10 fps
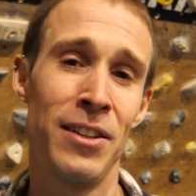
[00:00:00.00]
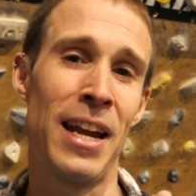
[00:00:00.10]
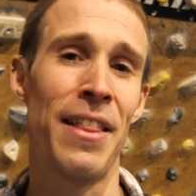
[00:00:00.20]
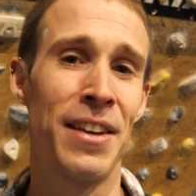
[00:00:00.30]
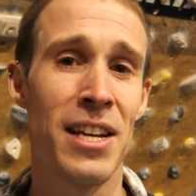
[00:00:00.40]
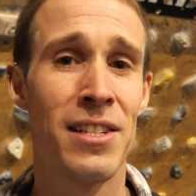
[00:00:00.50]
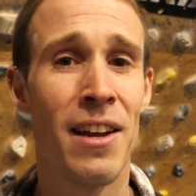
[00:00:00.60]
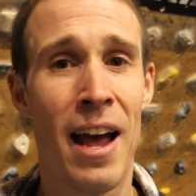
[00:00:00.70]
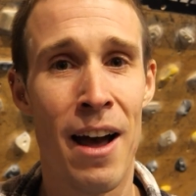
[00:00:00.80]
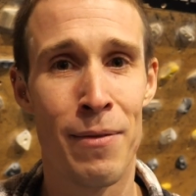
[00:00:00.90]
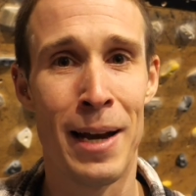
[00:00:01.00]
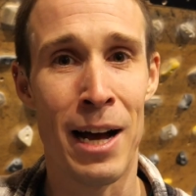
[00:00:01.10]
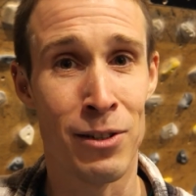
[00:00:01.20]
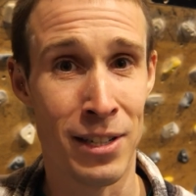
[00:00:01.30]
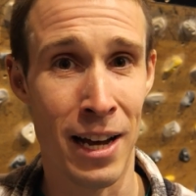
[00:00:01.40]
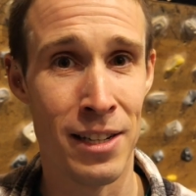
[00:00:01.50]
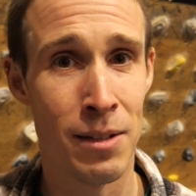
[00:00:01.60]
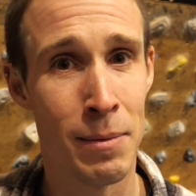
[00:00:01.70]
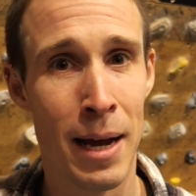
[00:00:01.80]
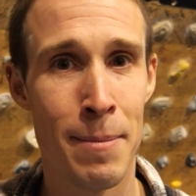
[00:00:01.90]
Yeah, that does happen outside
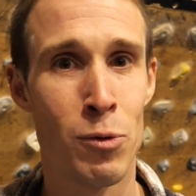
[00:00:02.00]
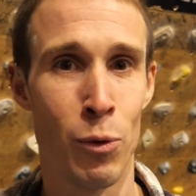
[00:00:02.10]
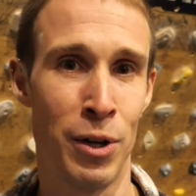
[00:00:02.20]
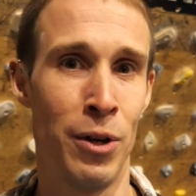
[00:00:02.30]
sometimes, where